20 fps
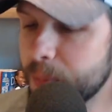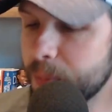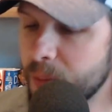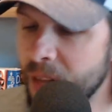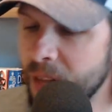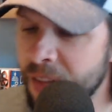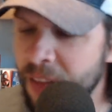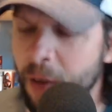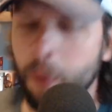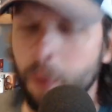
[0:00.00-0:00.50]

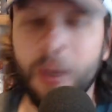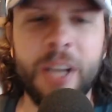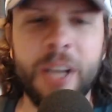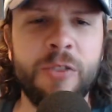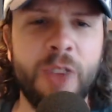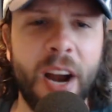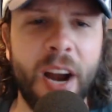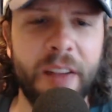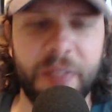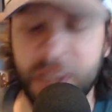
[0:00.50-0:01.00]
they
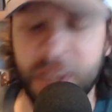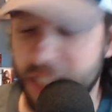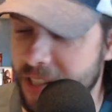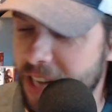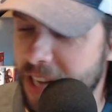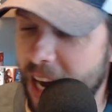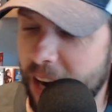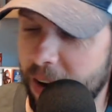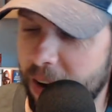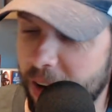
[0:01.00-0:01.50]
redraft the
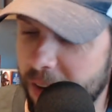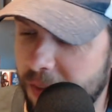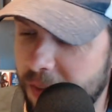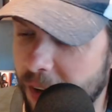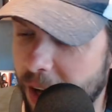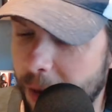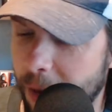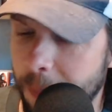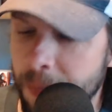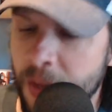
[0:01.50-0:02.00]
entire N F
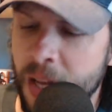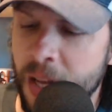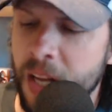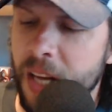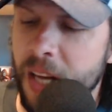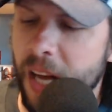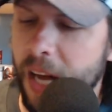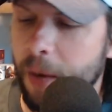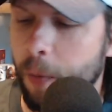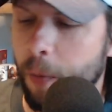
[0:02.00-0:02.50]
L,
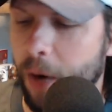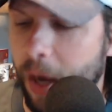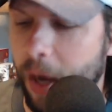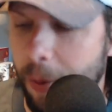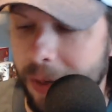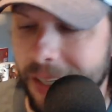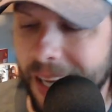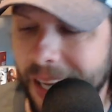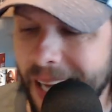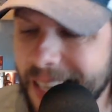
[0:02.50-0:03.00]
and what I
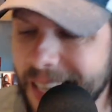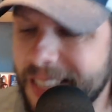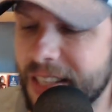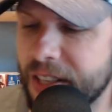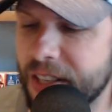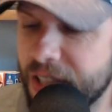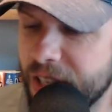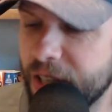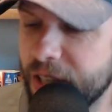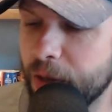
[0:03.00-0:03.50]
would like to
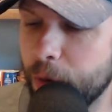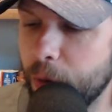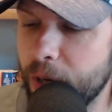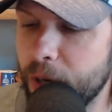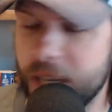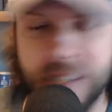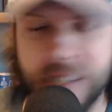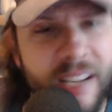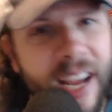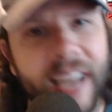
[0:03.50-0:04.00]
do
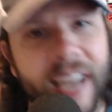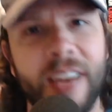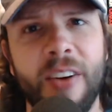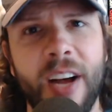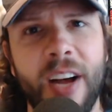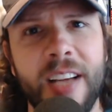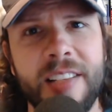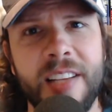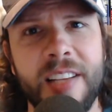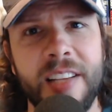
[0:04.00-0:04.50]
is
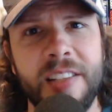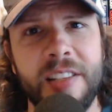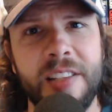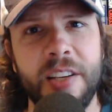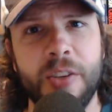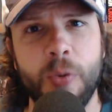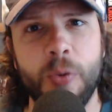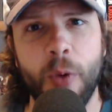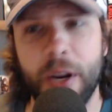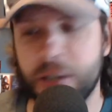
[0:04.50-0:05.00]
analyze that
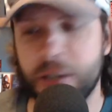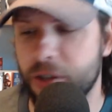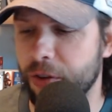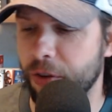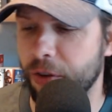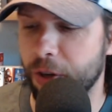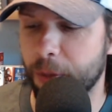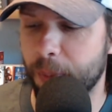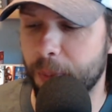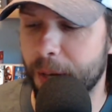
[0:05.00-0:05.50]
situation a
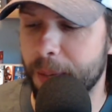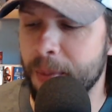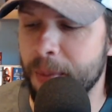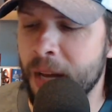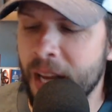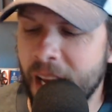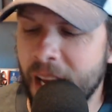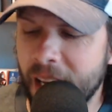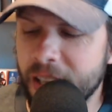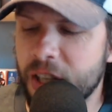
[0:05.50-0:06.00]
little bit
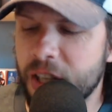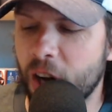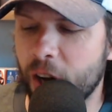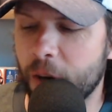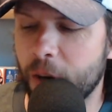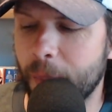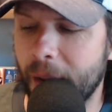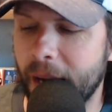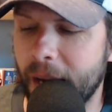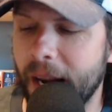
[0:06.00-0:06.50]
and talk
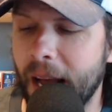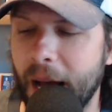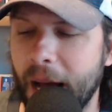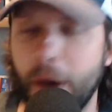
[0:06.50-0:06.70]
about how